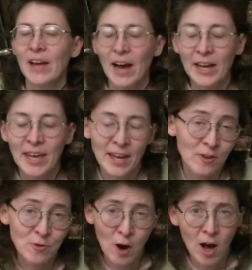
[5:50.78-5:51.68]
I can't
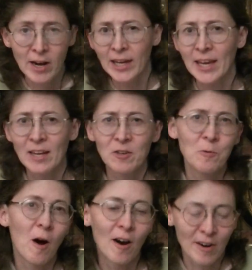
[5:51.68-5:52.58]
draw and I can't do
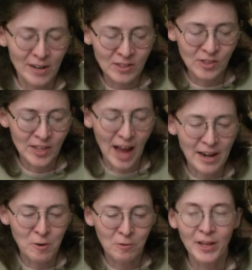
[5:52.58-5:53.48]
art. And it's just like, I
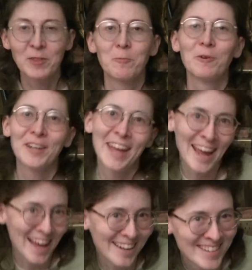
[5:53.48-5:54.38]
don't like the word
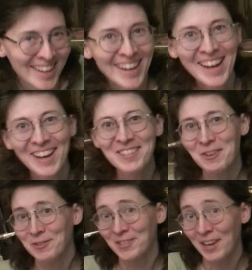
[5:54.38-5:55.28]
"can't"
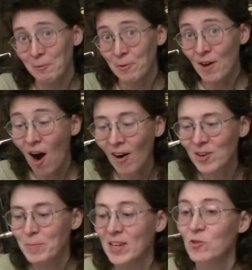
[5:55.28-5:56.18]
associated with
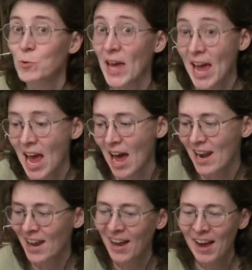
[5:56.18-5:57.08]
art, because you
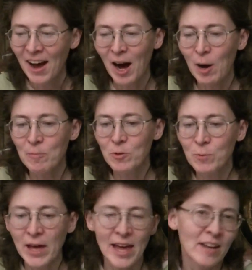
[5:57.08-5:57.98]
can. You
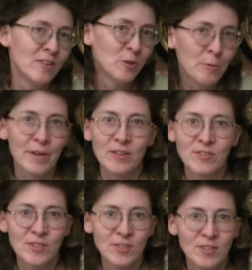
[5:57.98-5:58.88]
can do
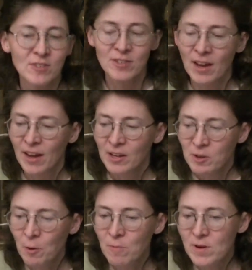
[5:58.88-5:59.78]
this. You
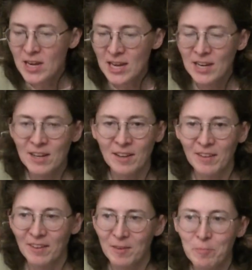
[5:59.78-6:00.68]
don't need
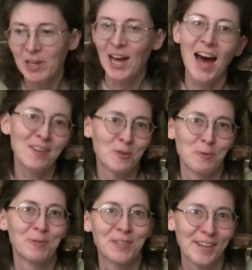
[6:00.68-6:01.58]

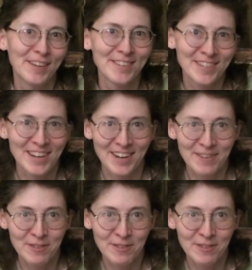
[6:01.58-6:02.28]
Picasso's skills here.